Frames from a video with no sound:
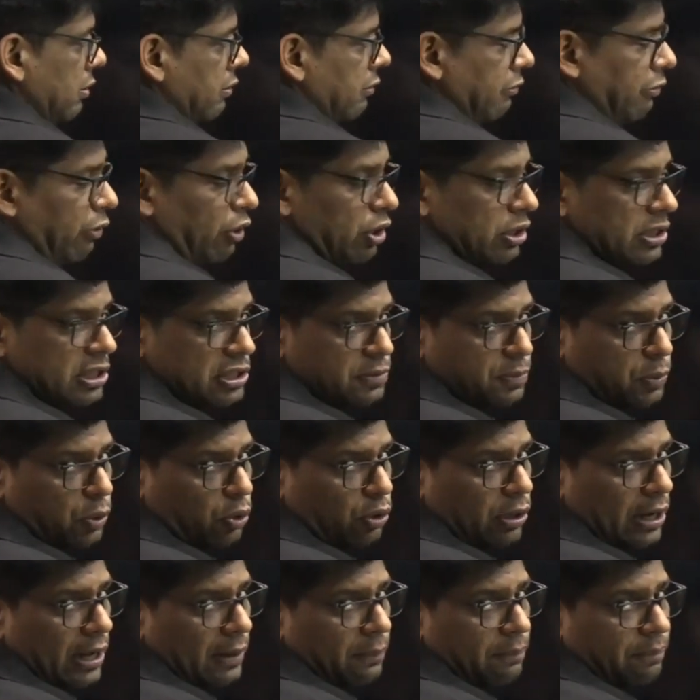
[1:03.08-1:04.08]
for this
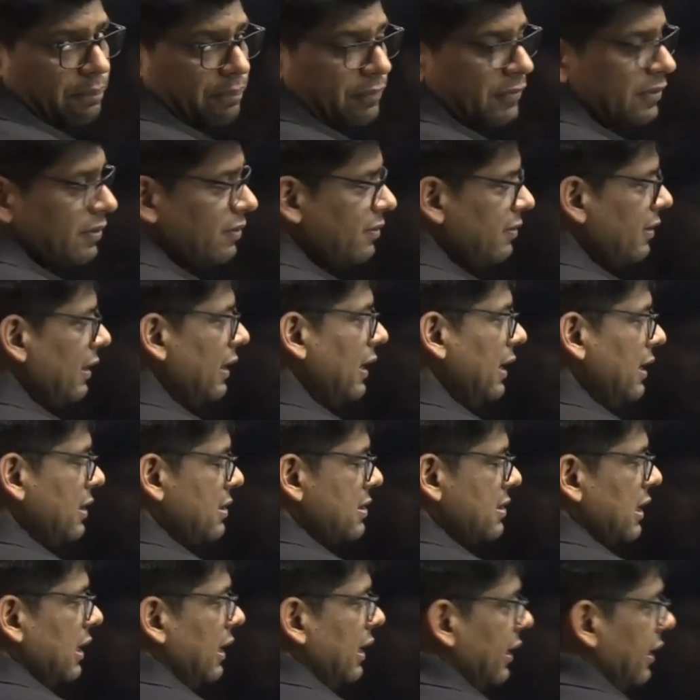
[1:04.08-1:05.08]
program? Sir,
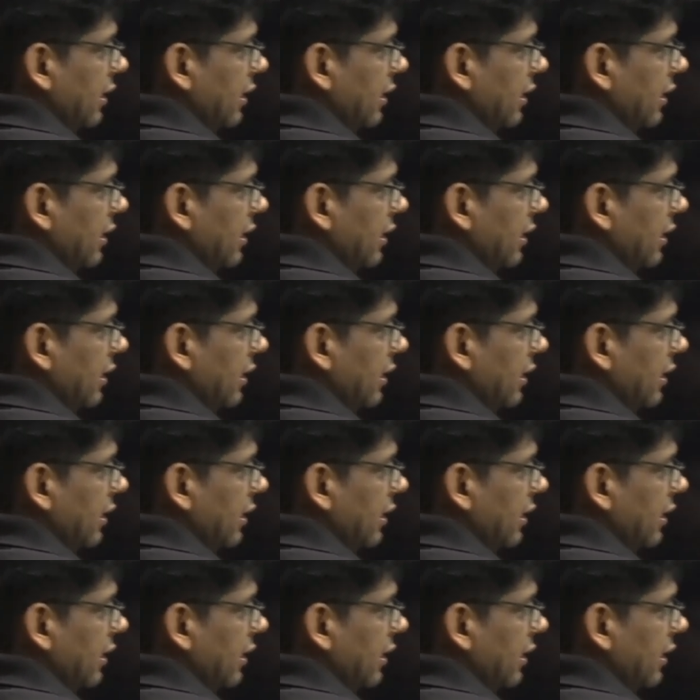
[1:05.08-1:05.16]
sir,